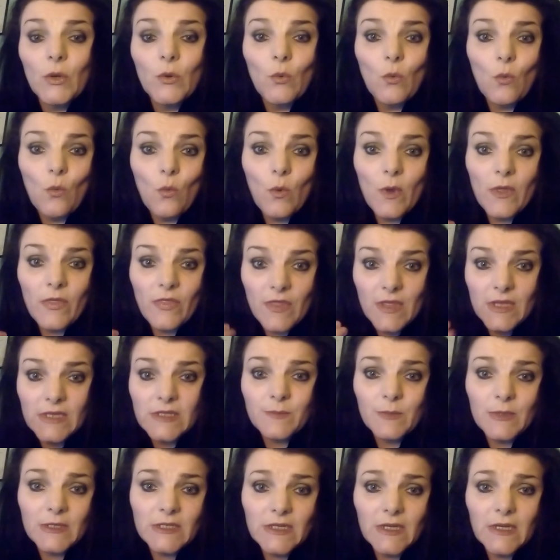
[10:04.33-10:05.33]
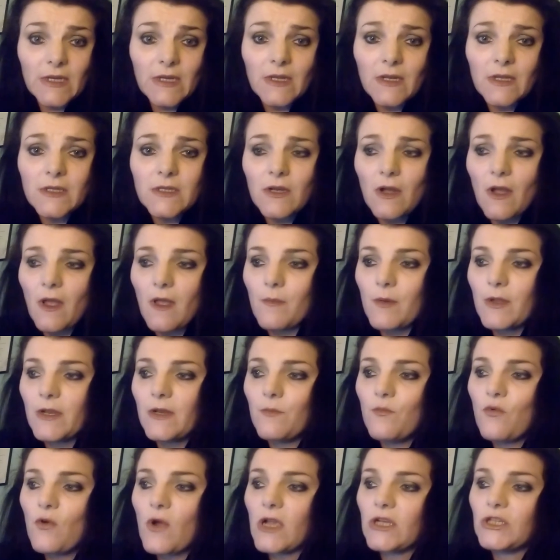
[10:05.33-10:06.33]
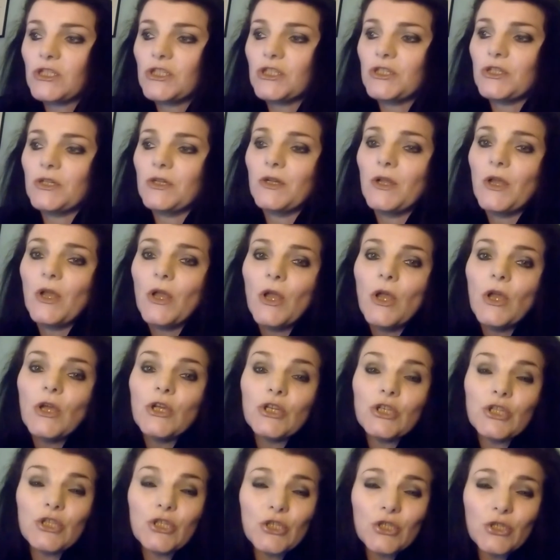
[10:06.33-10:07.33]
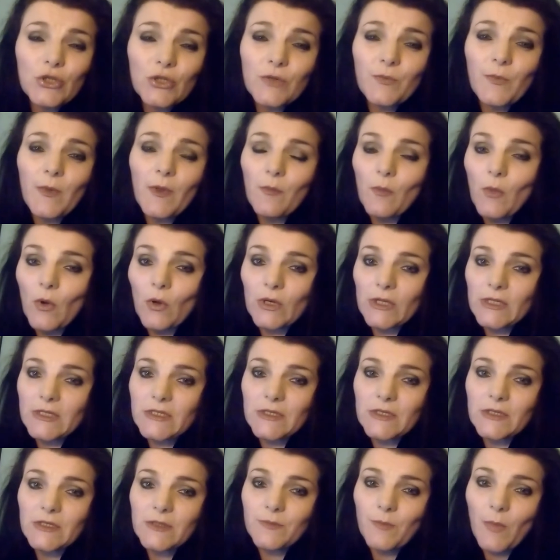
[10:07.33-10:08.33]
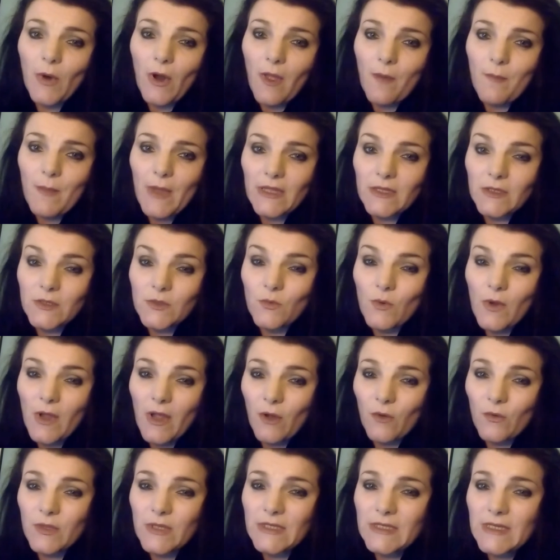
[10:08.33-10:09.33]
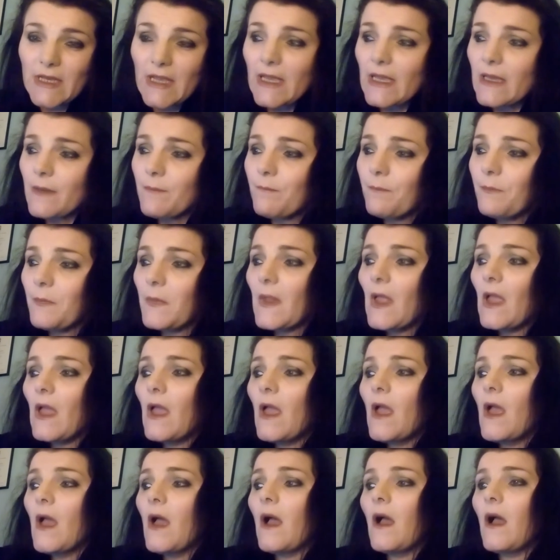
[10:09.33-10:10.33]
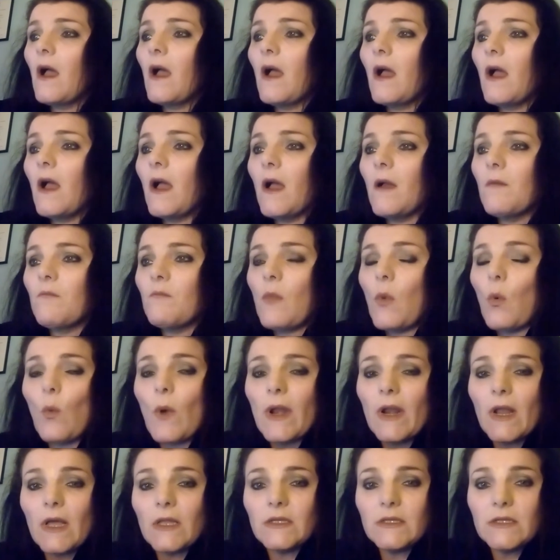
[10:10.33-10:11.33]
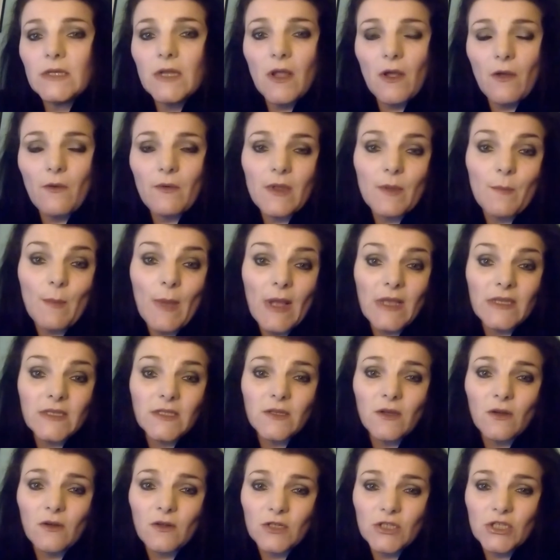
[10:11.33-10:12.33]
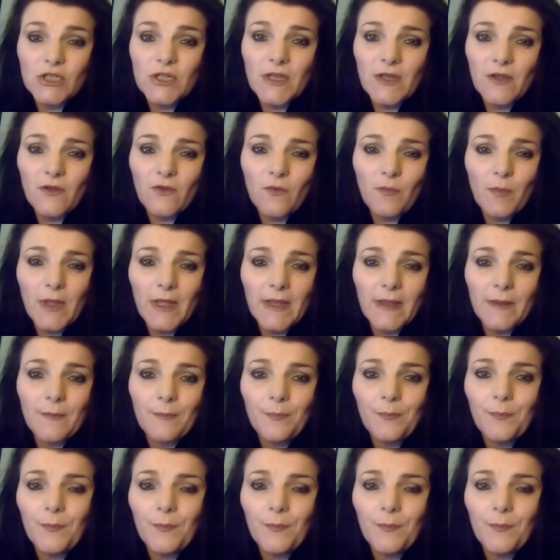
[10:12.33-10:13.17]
with this particular type of depression should be monitored by a mental health team when undergoing massage therapy.